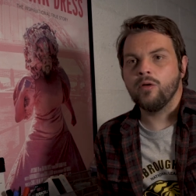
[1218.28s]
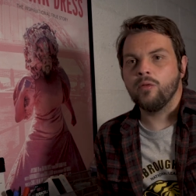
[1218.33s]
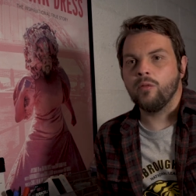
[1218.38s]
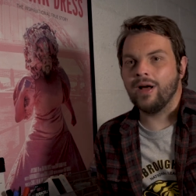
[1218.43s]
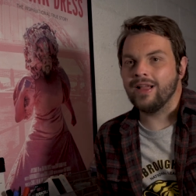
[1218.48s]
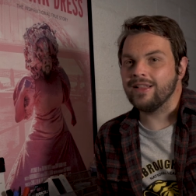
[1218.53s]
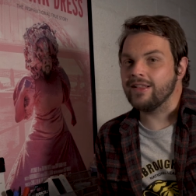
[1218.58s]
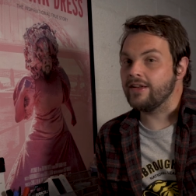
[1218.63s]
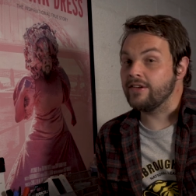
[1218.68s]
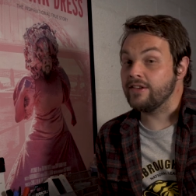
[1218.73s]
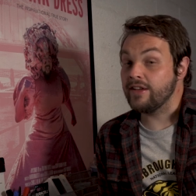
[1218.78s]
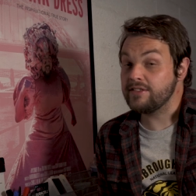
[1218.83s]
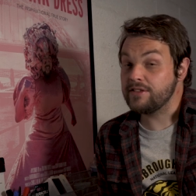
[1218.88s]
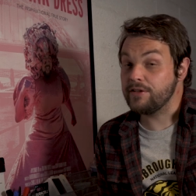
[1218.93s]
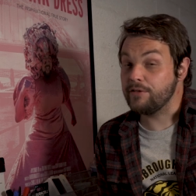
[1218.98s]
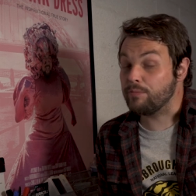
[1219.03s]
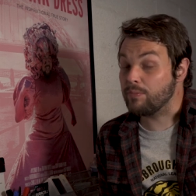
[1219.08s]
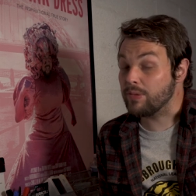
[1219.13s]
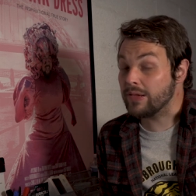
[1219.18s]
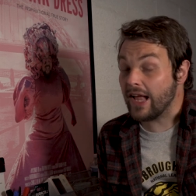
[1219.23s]
Well, unless
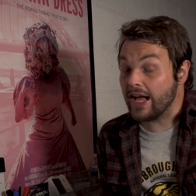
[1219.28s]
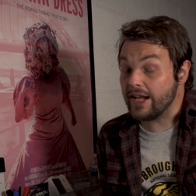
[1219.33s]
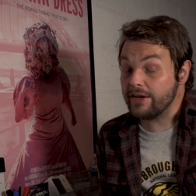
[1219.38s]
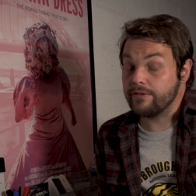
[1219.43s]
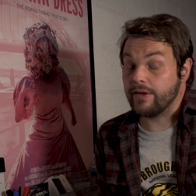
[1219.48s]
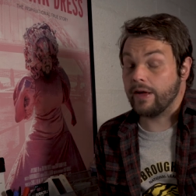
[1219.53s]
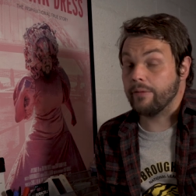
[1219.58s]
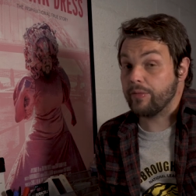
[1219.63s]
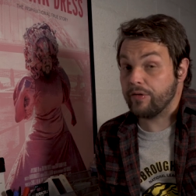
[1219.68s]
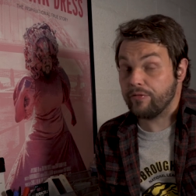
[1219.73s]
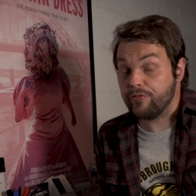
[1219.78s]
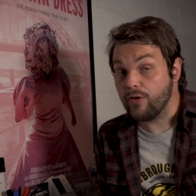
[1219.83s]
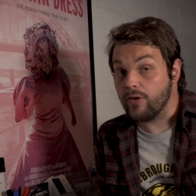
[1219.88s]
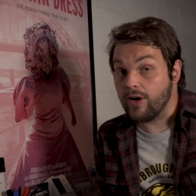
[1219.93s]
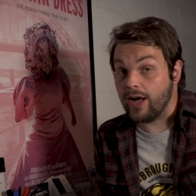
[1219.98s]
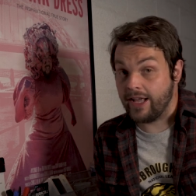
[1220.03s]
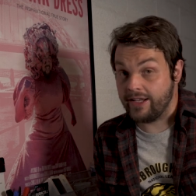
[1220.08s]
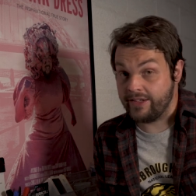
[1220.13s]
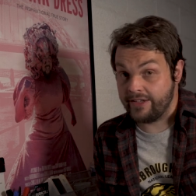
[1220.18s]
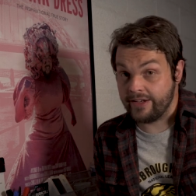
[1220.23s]
you've planned that
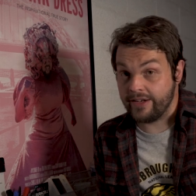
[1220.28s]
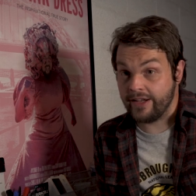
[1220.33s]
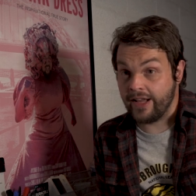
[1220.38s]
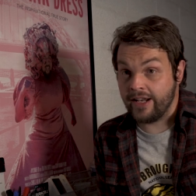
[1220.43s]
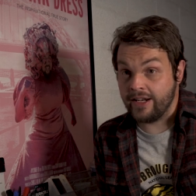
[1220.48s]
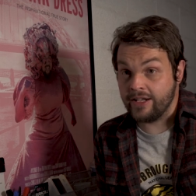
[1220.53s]
beforehand and